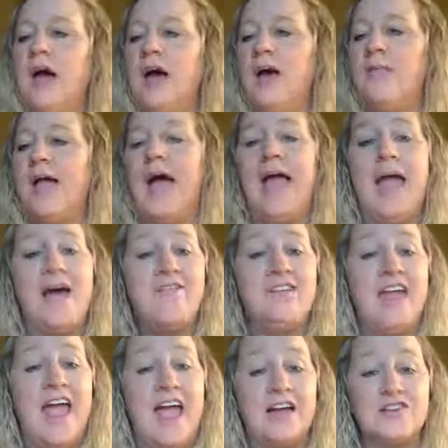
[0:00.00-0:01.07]
I have
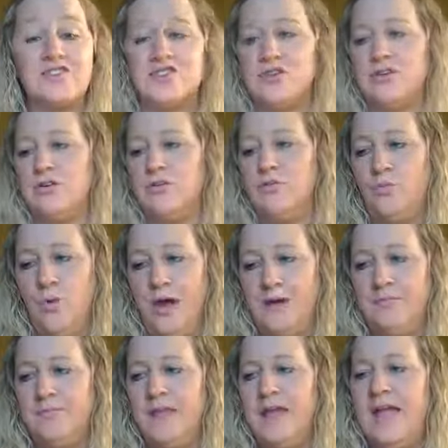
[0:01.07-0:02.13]
an extra
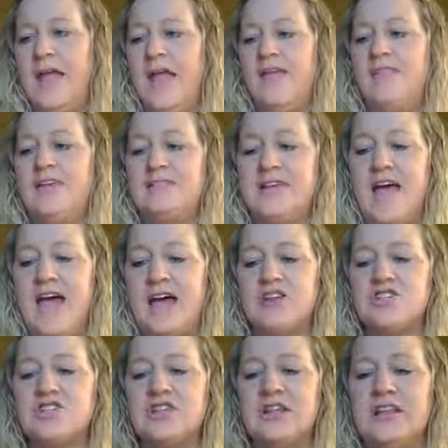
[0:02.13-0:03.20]
one, and this
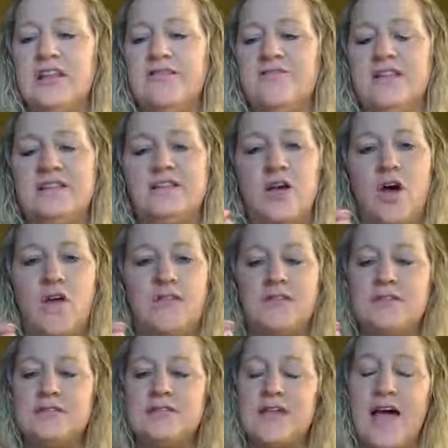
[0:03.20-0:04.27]
actually fits on
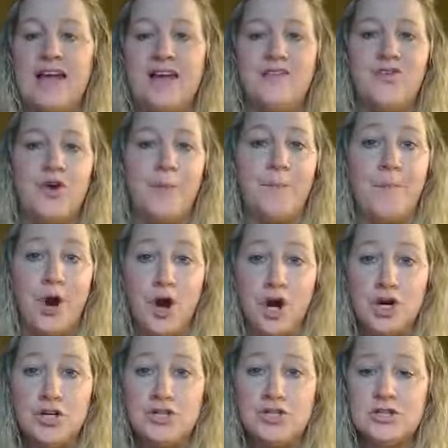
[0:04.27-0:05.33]
the side of your
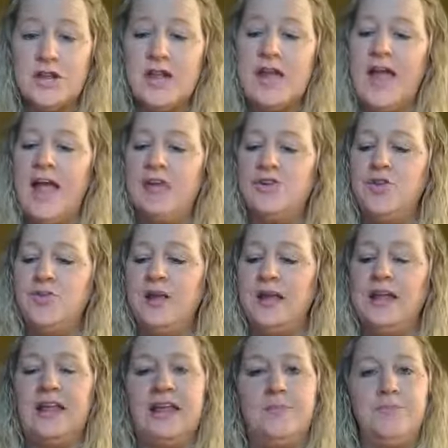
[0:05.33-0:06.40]
purse, and you
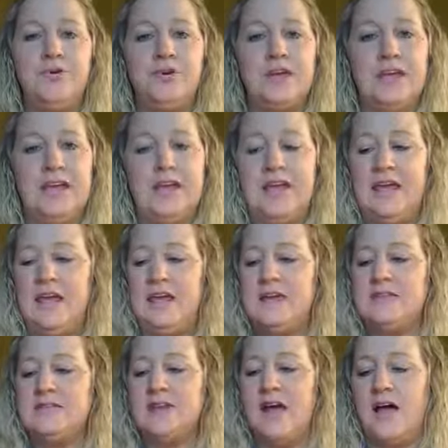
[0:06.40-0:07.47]
can clip your
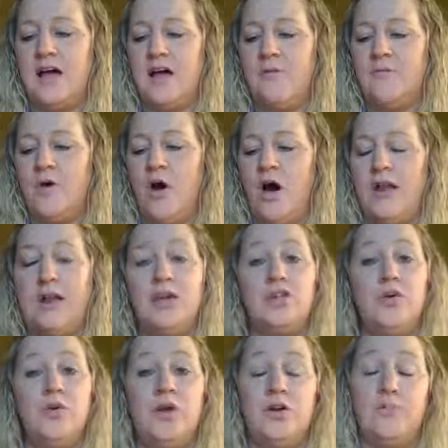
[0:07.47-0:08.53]
keys on it.
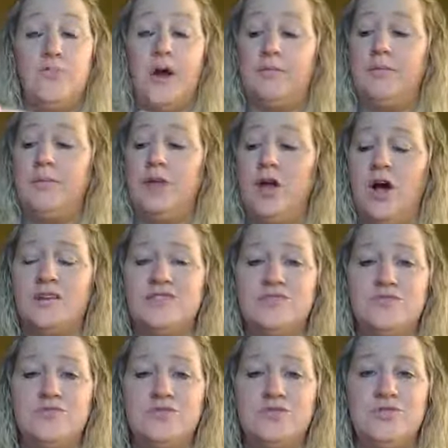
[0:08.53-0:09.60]
You could probably
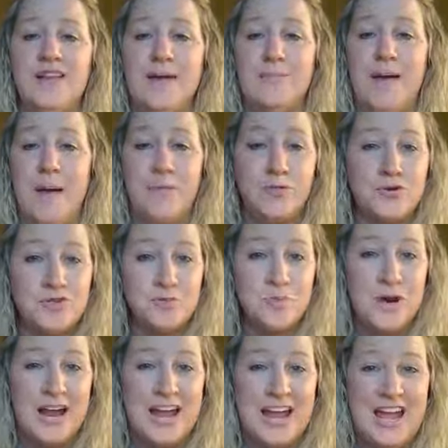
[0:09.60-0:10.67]
also do like pepper
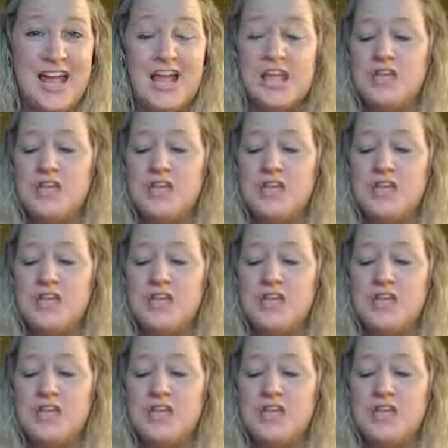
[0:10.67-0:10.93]
spray,